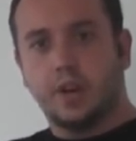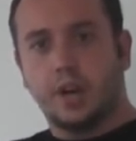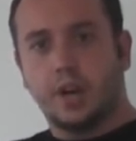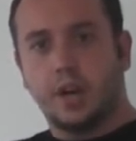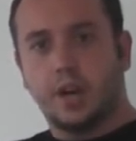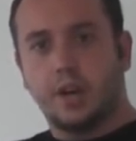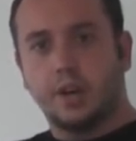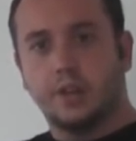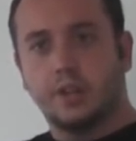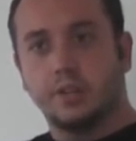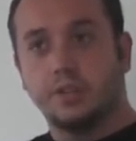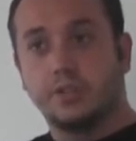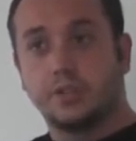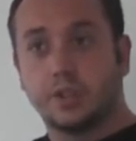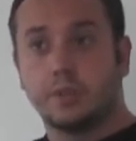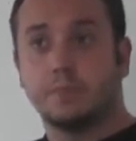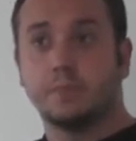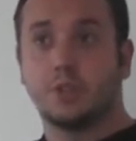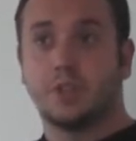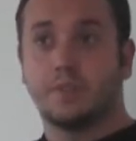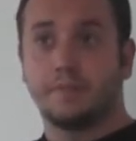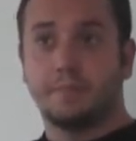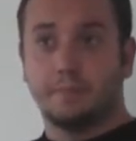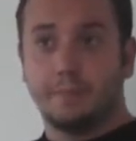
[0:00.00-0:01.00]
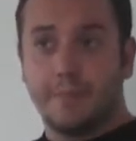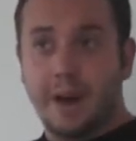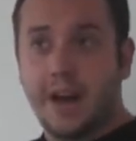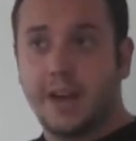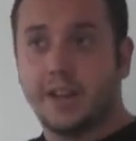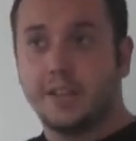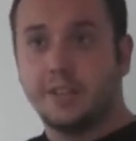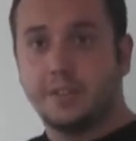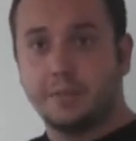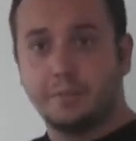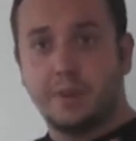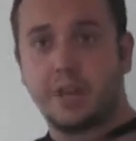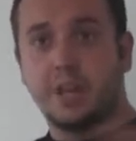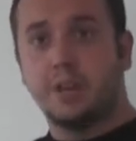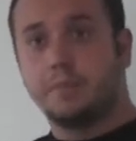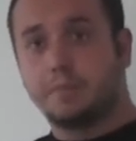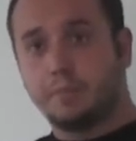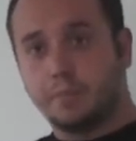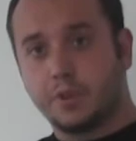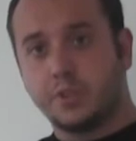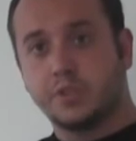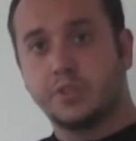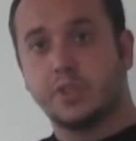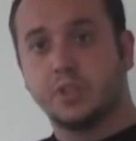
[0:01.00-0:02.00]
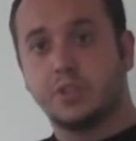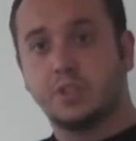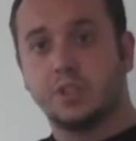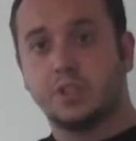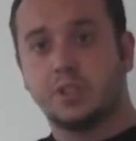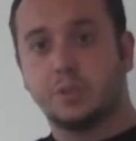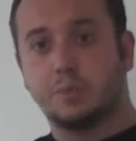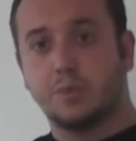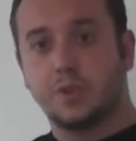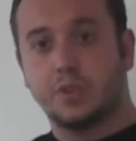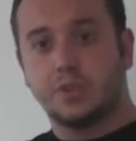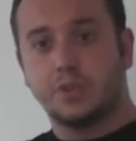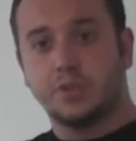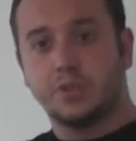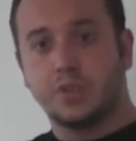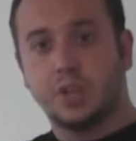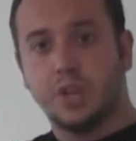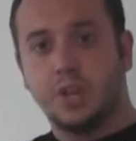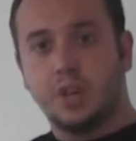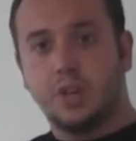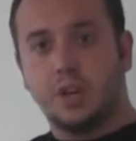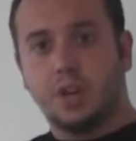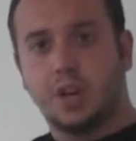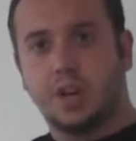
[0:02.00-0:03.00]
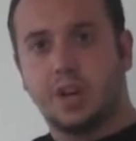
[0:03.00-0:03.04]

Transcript: Uh, in terms of my debate personal experience,